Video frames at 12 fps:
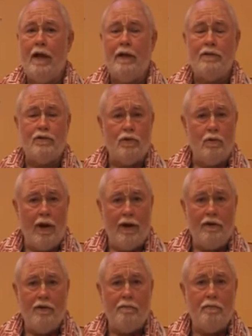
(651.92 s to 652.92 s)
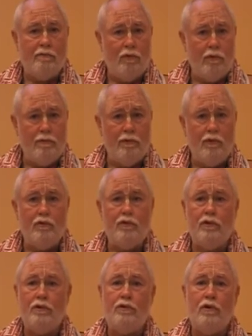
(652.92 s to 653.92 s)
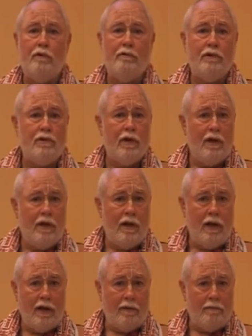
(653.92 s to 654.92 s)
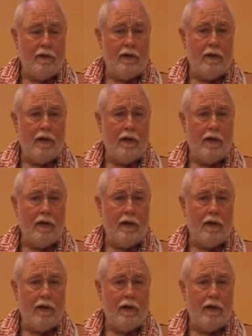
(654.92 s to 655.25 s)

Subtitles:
and surrender, perform devotional service, and